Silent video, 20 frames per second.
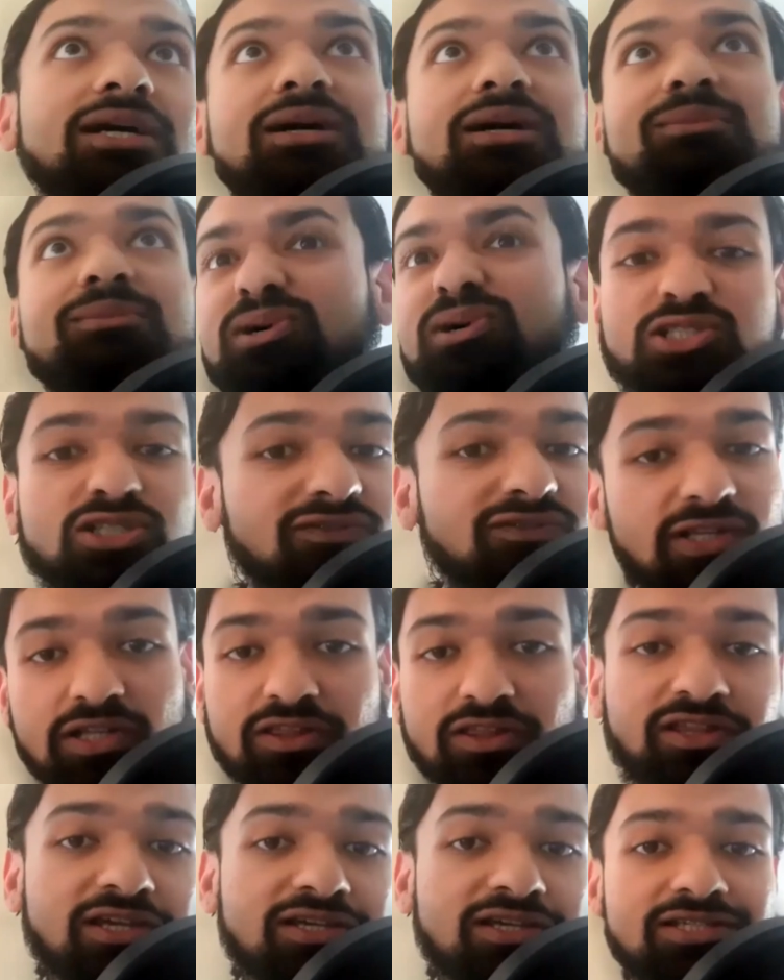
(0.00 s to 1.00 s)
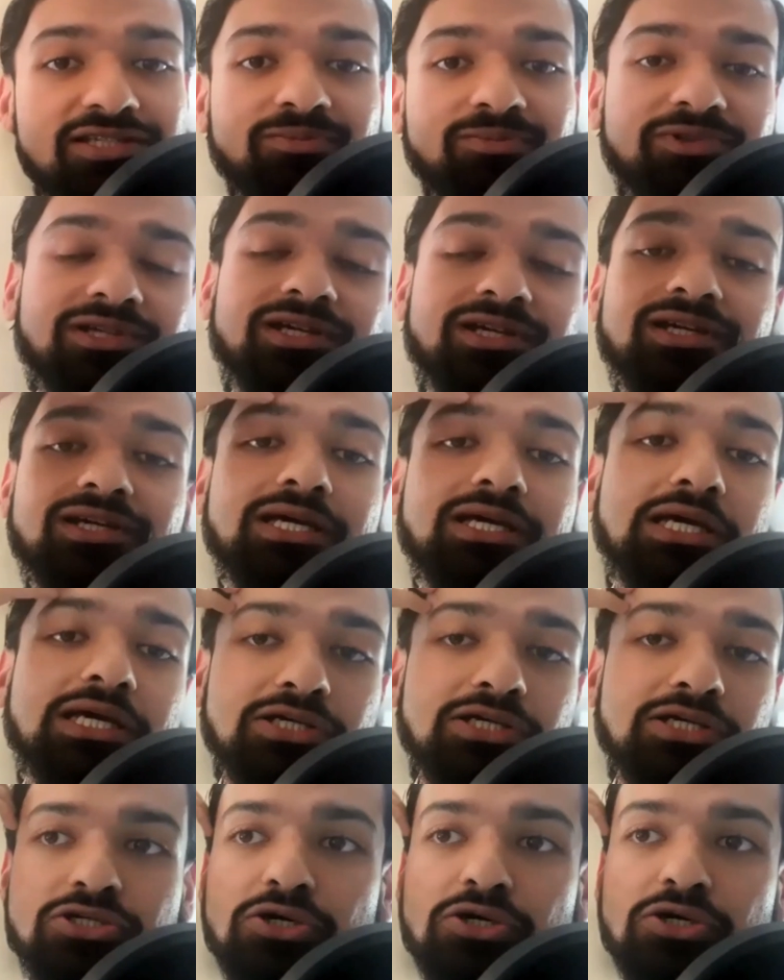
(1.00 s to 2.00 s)
bunch of other things up there.
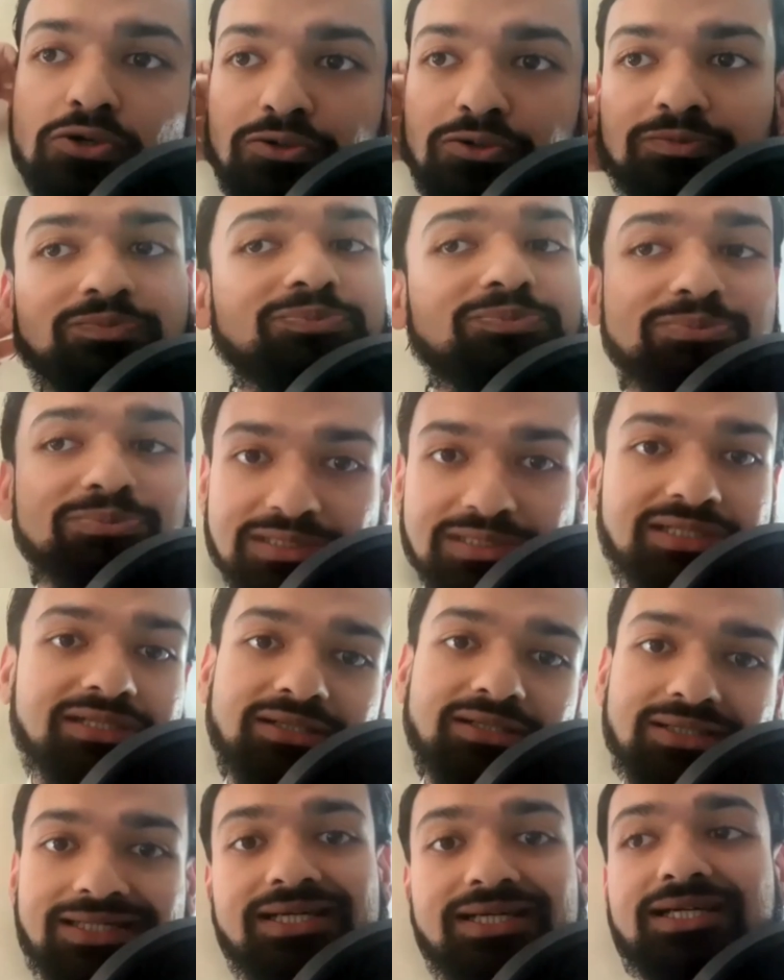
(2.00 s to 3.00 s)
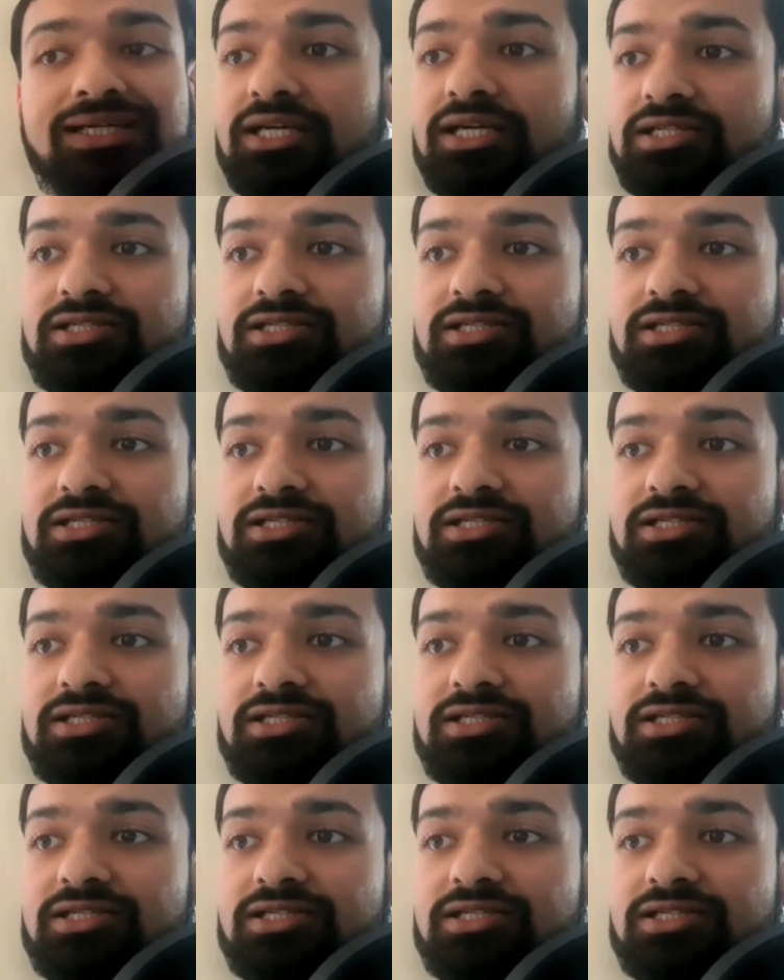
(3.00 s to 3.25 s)
So I guess